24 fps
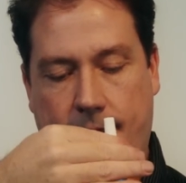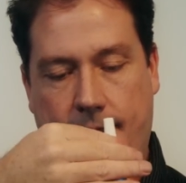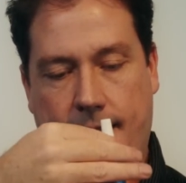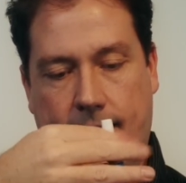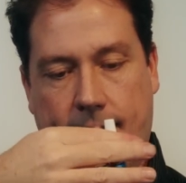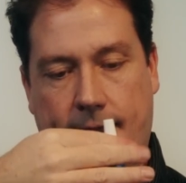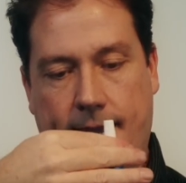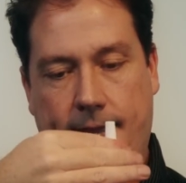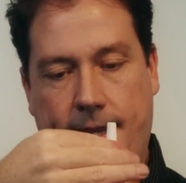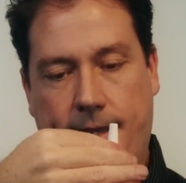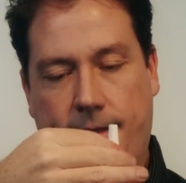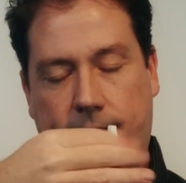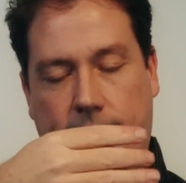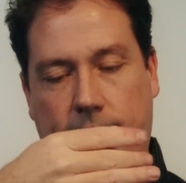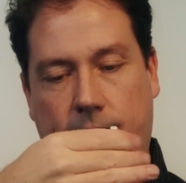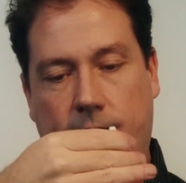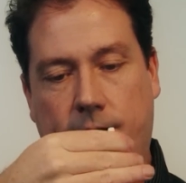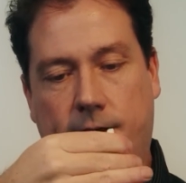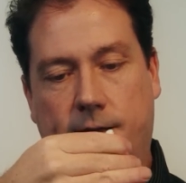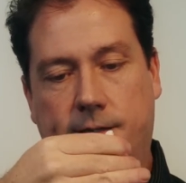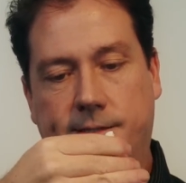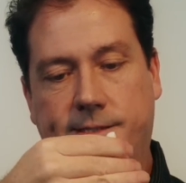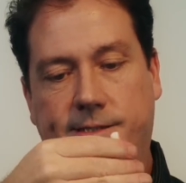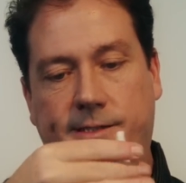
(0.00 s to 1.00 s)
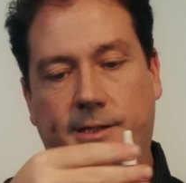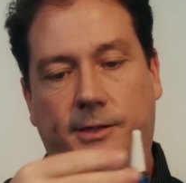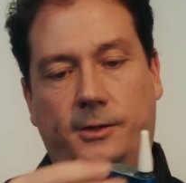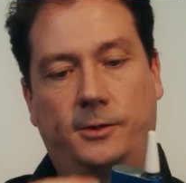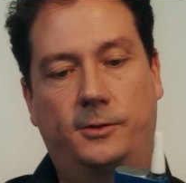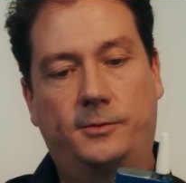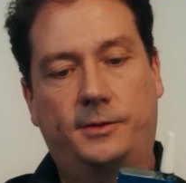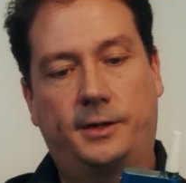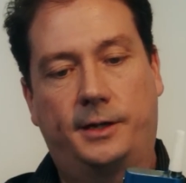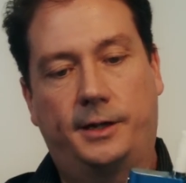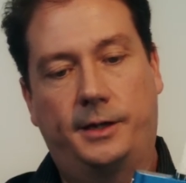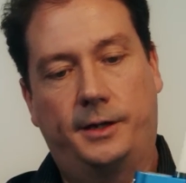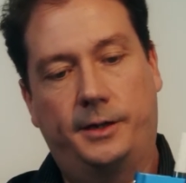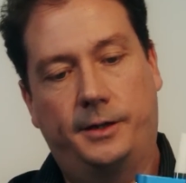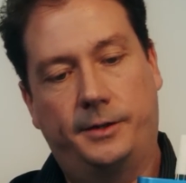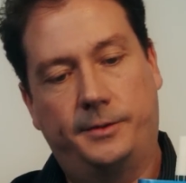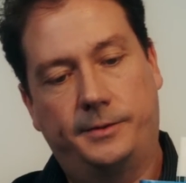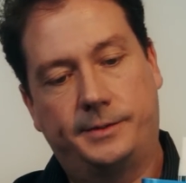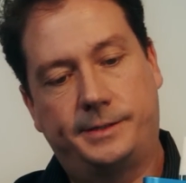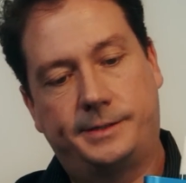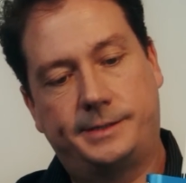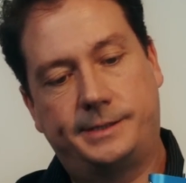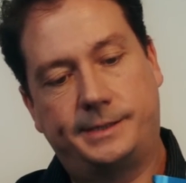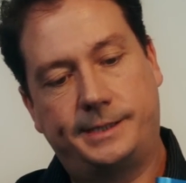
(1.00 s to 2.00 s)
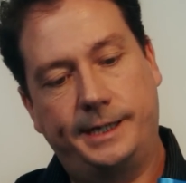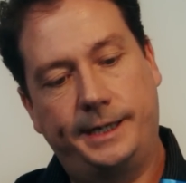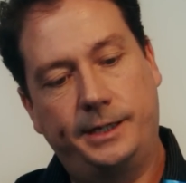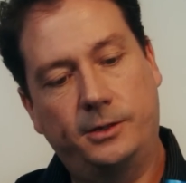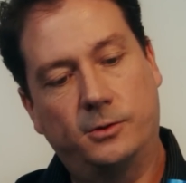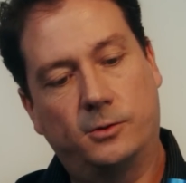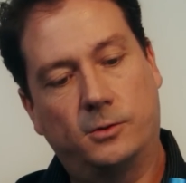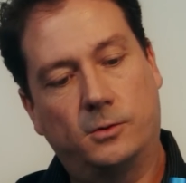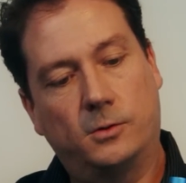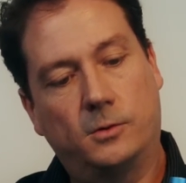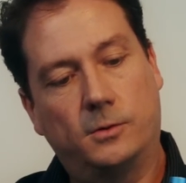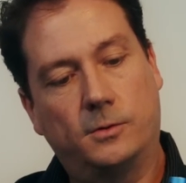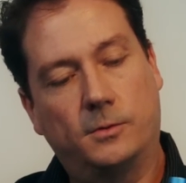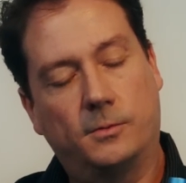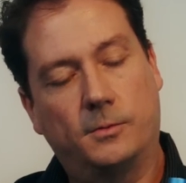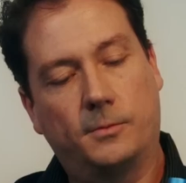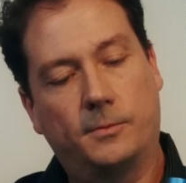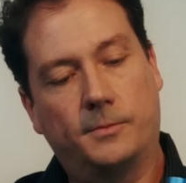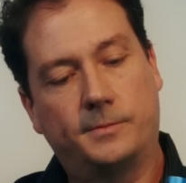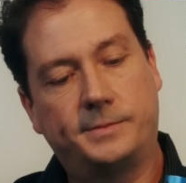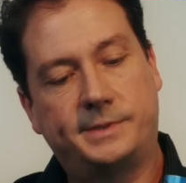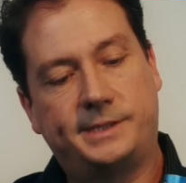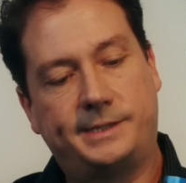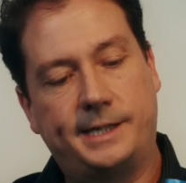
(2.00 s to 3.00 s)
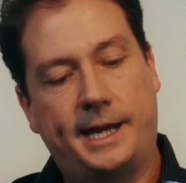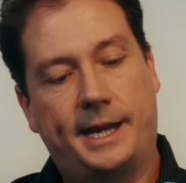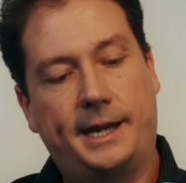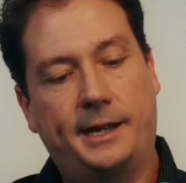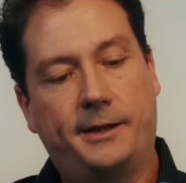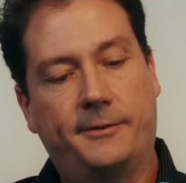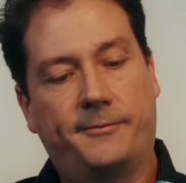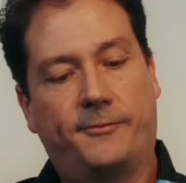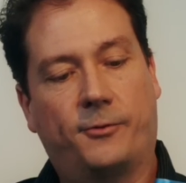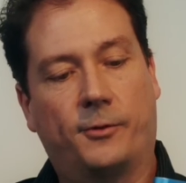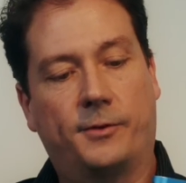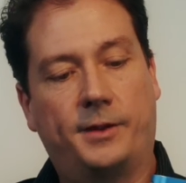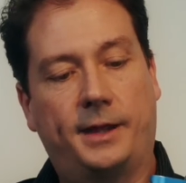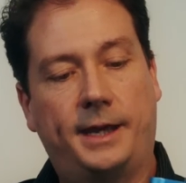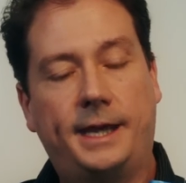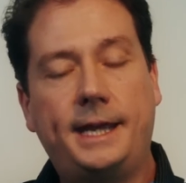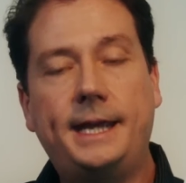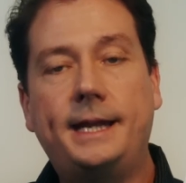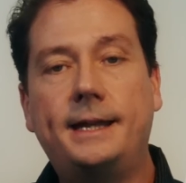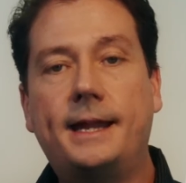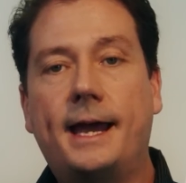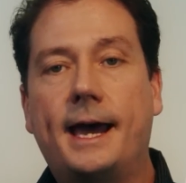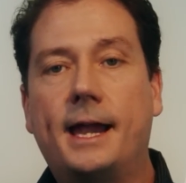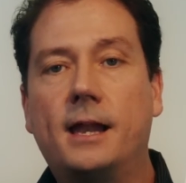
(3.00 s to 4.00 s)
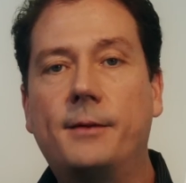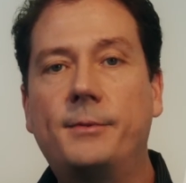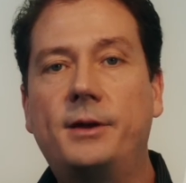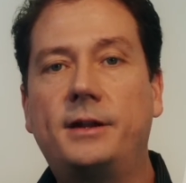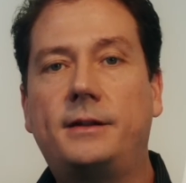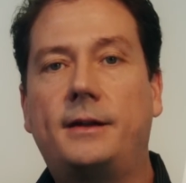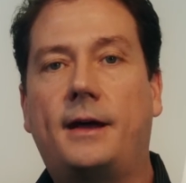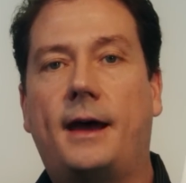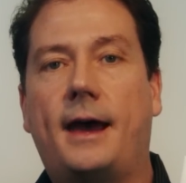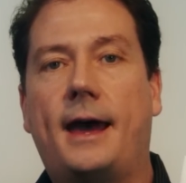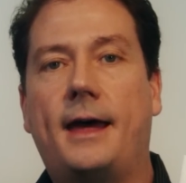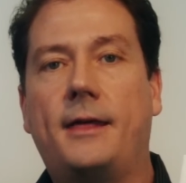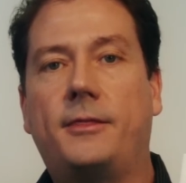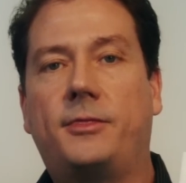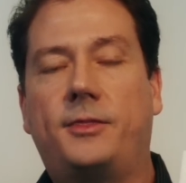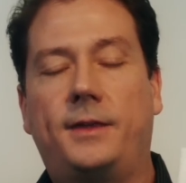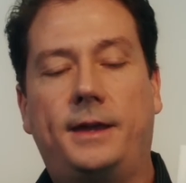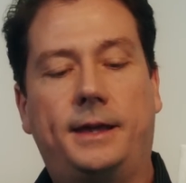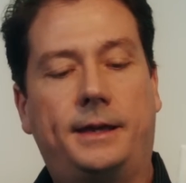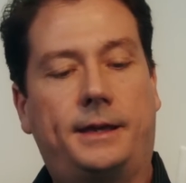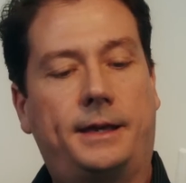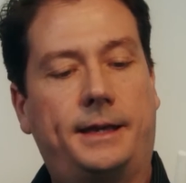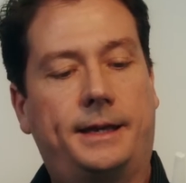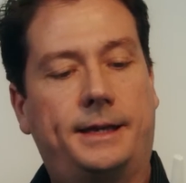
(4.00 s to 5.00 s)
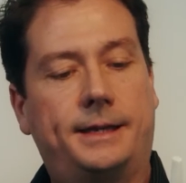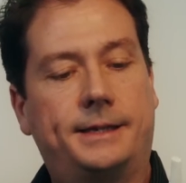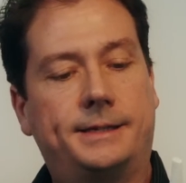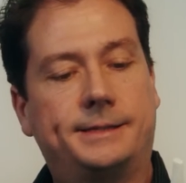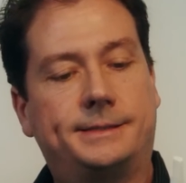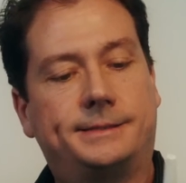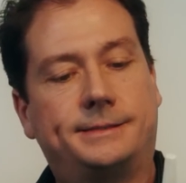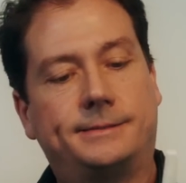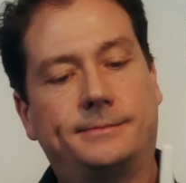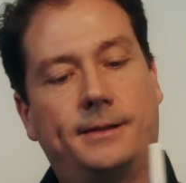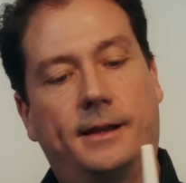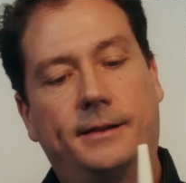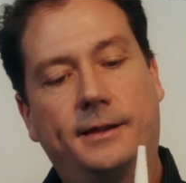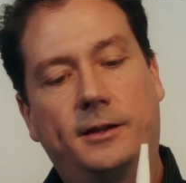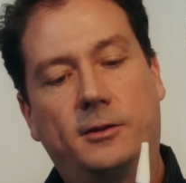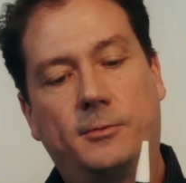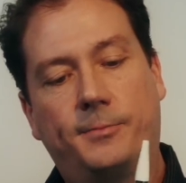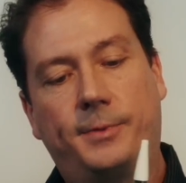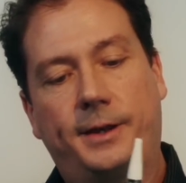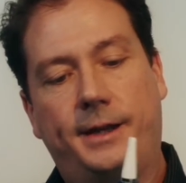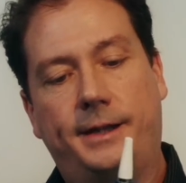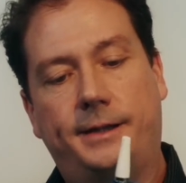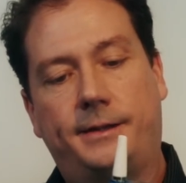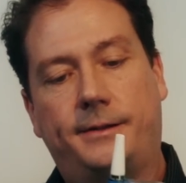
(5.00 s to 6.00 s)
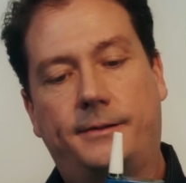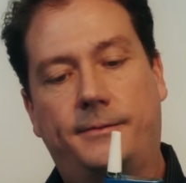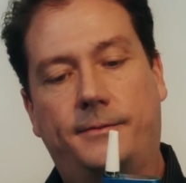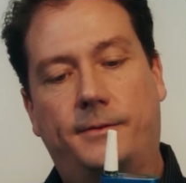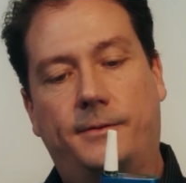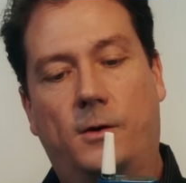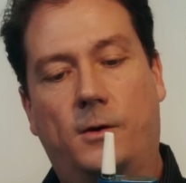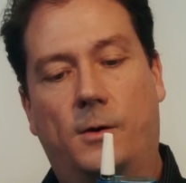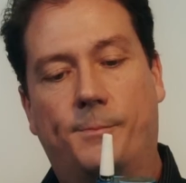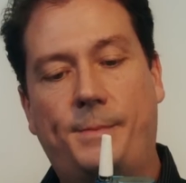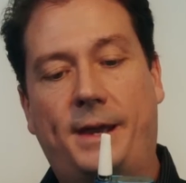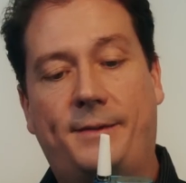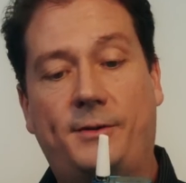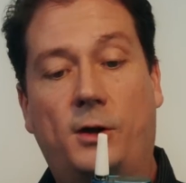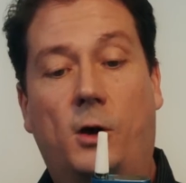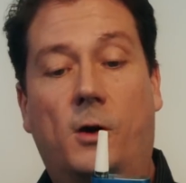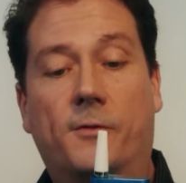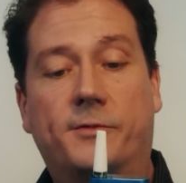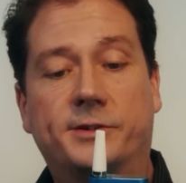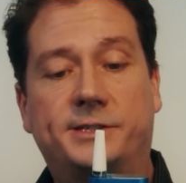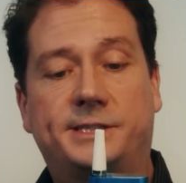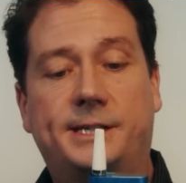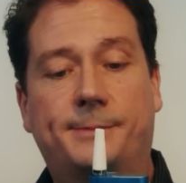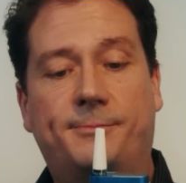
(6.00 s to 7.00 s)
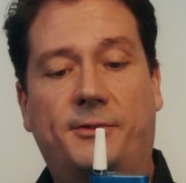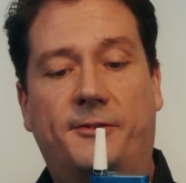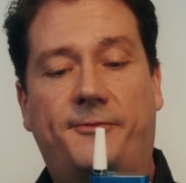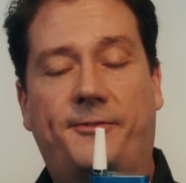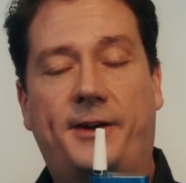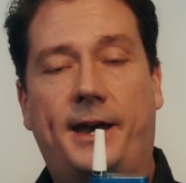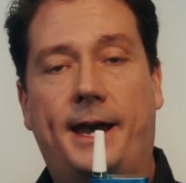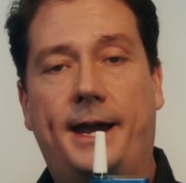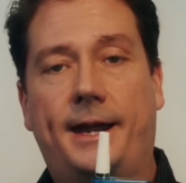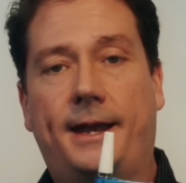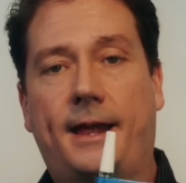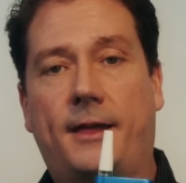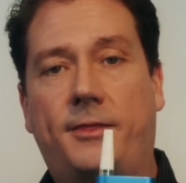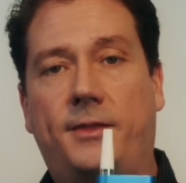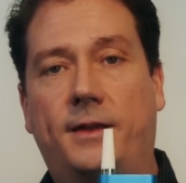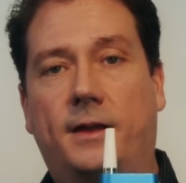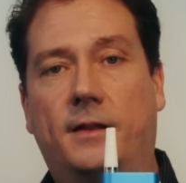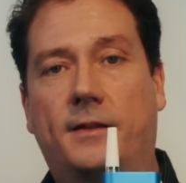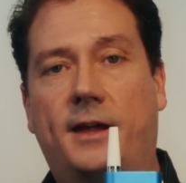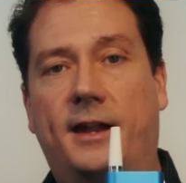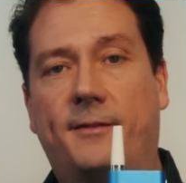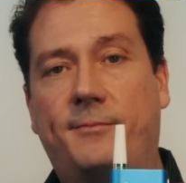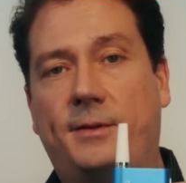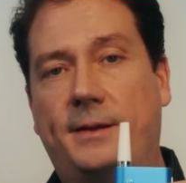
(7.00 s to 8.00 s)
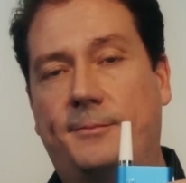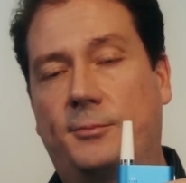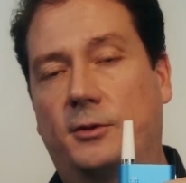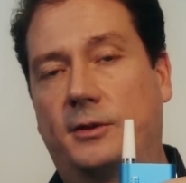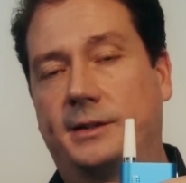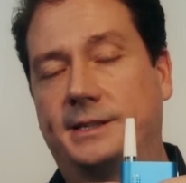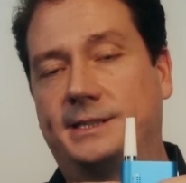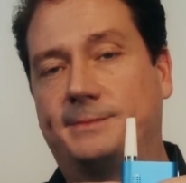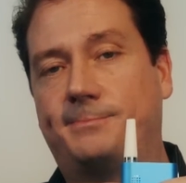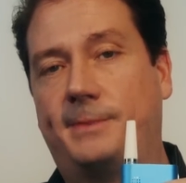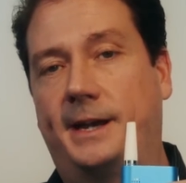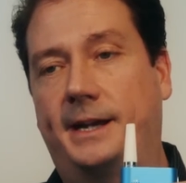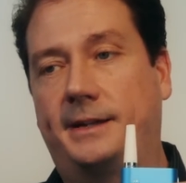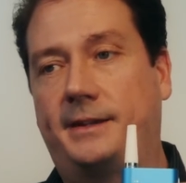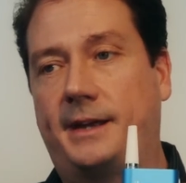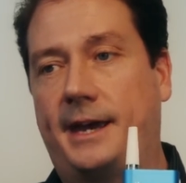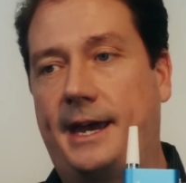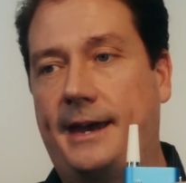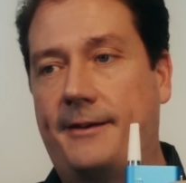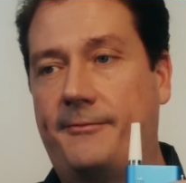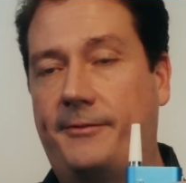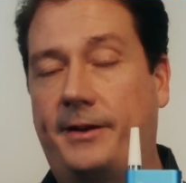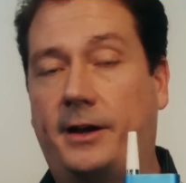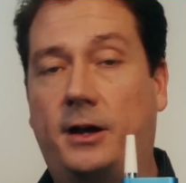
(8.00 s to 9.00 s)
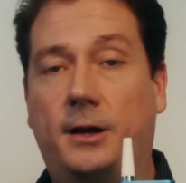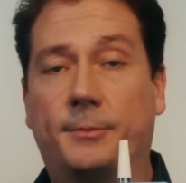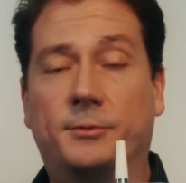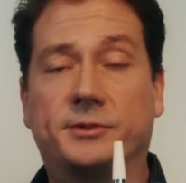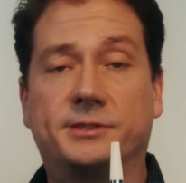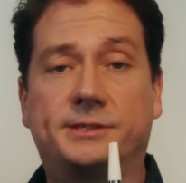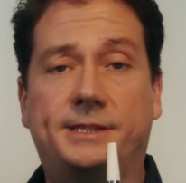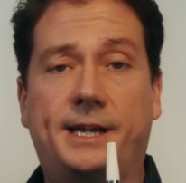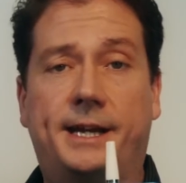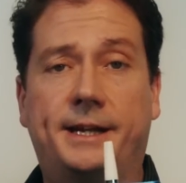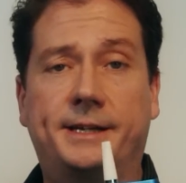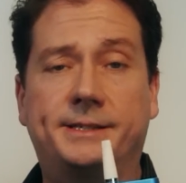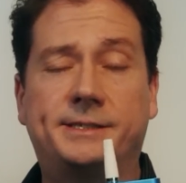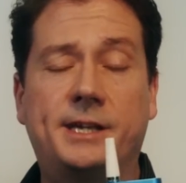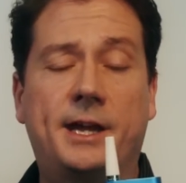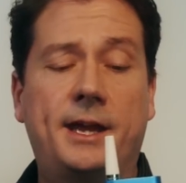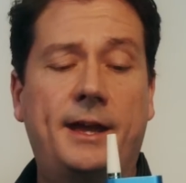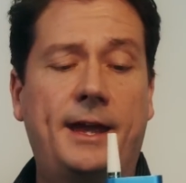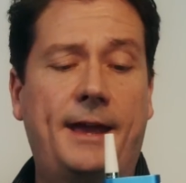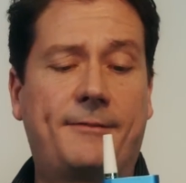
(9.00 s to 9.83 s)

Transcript: And also the single setting for the heat element, I think is a little bit maybe oversimplified. I think a lot of people expect to have variable settings.